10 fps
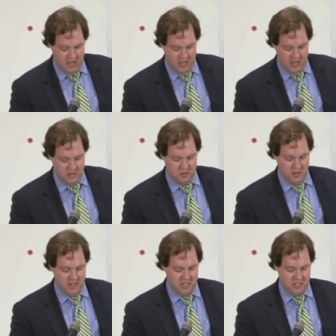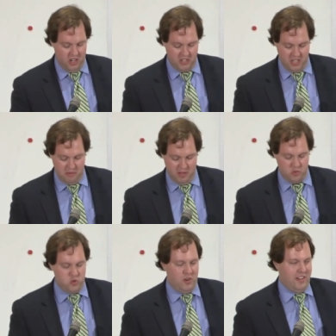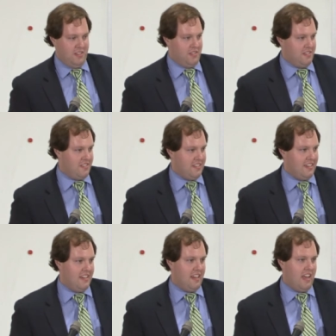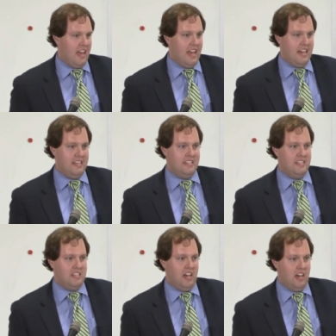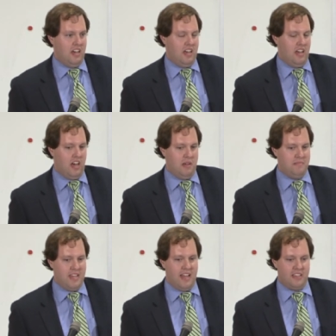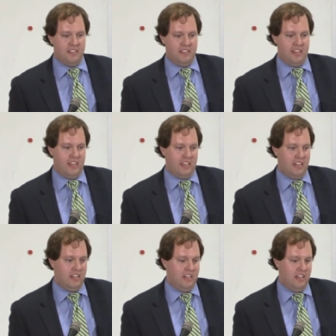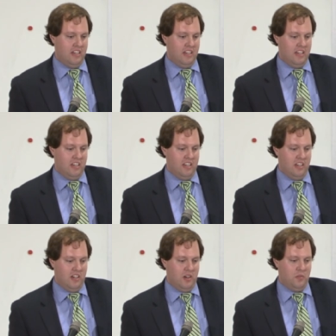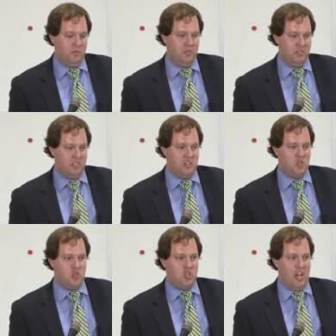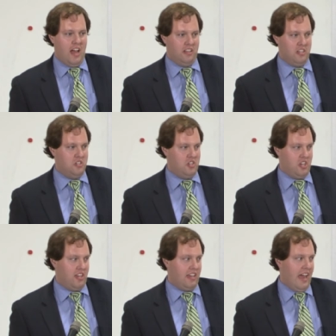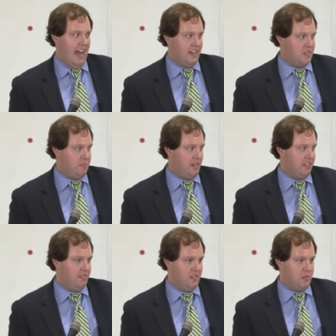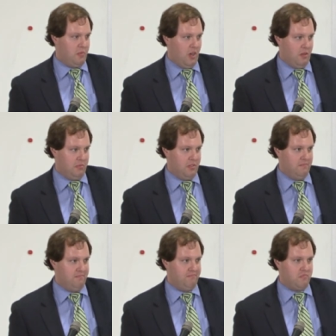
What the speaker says: Andrew ended talking about trends, and I'm tackling a really challenging aspect of this problem,